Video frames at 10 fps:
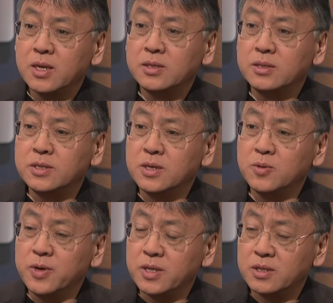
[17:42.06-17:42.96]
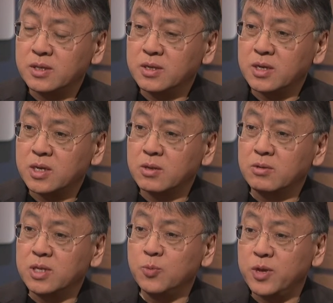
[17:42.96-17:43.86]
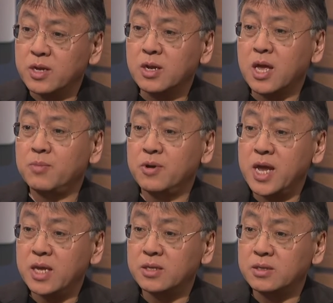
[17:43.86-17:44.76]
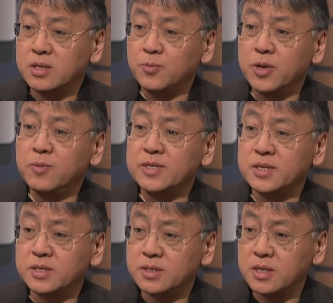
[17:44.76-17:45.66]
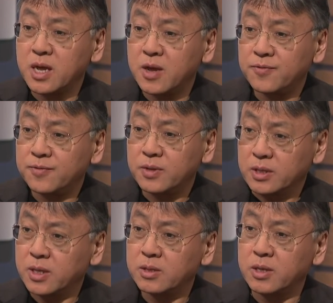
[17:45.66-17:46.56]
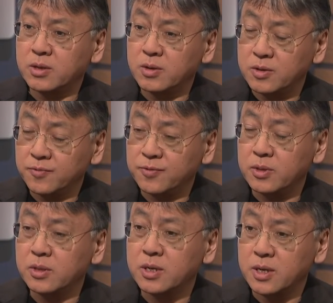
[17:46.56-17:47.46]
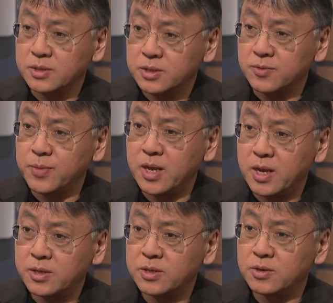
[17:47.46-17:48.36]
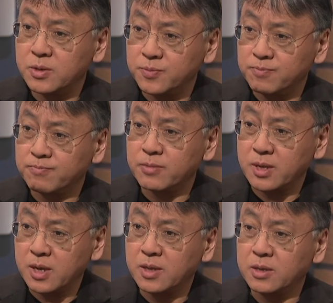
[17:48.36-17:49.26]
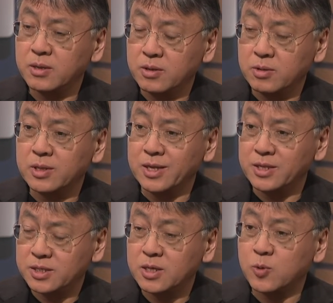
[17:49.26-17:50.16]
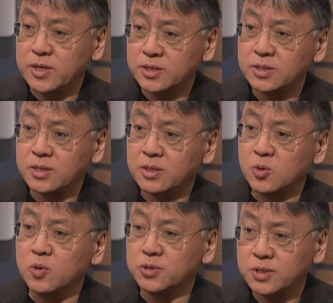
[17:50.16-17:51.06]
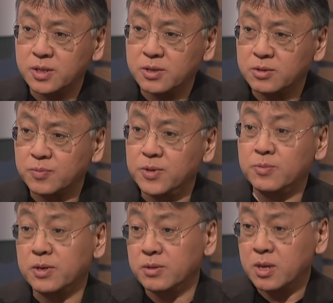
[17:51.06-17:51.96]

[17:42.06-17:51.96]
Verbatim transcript: to deal with, you know, did we collaborate? Did we resist enough? You know, that, that a lot of the countries of mainland Europe, you know, th th these are the questions that torture a lot of people in